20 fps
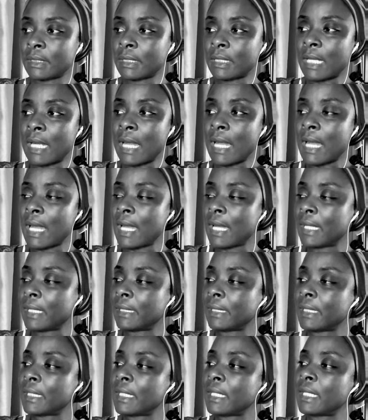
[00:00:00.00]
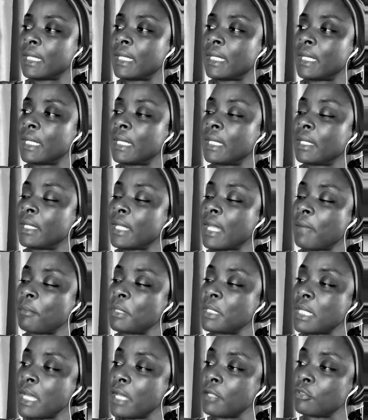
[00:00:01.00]
Ah, let
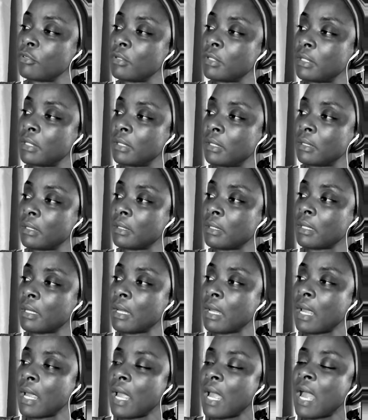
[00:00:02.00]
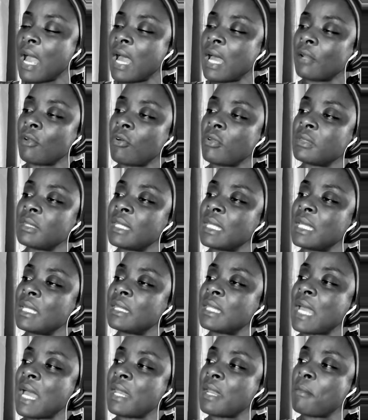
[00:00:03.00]
me tell you something. I don't
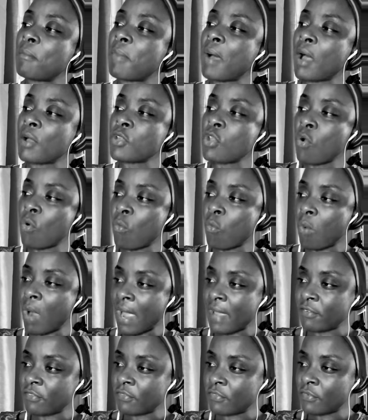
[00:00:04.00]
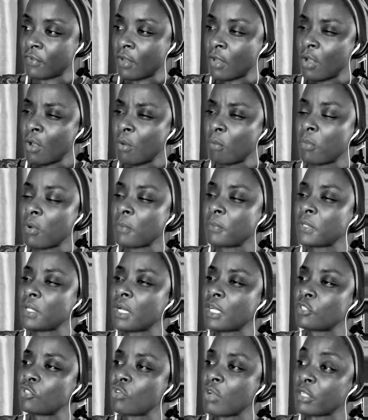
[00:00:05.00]
think that about your wife. But
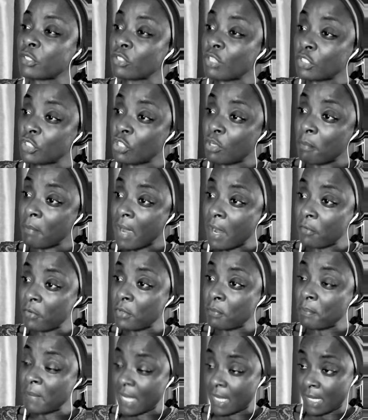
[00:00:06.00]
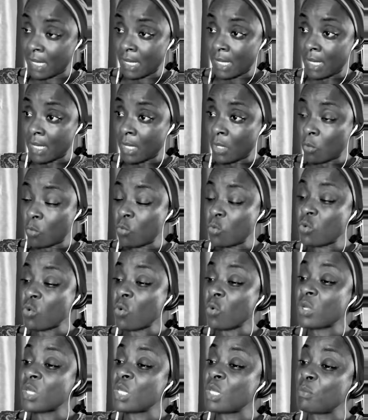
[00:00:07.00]
because you are such a married man who
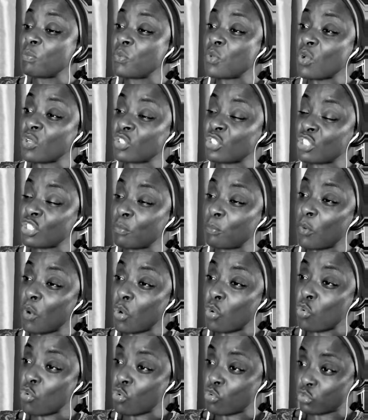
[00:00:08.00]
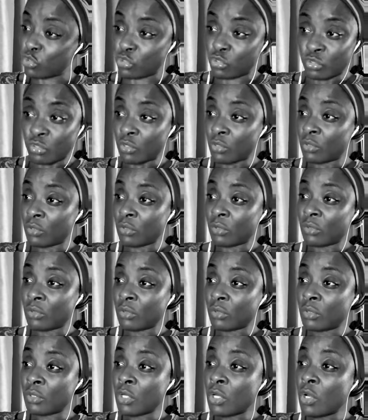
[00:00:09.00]
don't keep your zipper close,
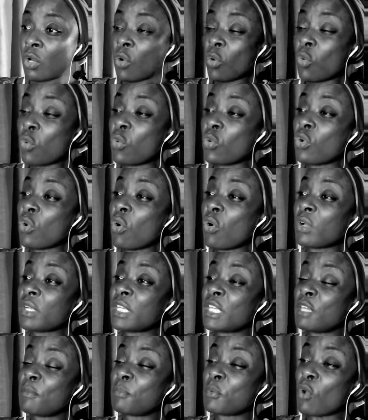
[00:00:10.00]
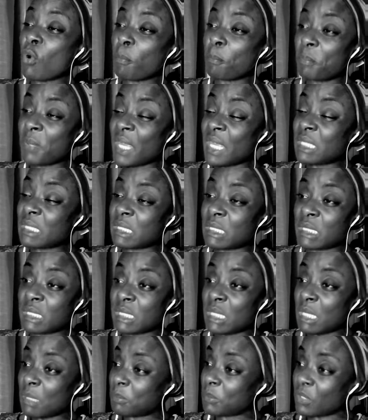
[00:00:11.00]
who don't keep your pants
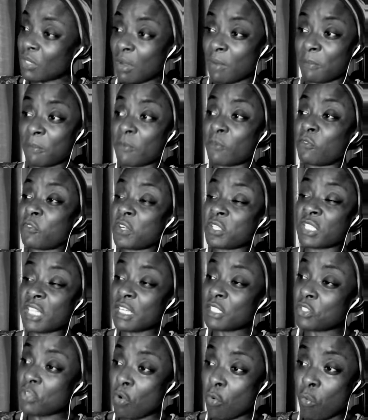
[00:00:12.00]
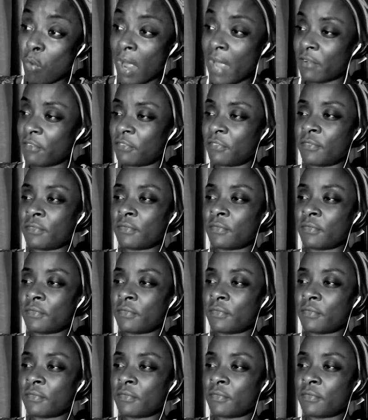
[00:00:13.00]
zipped up for just your wife.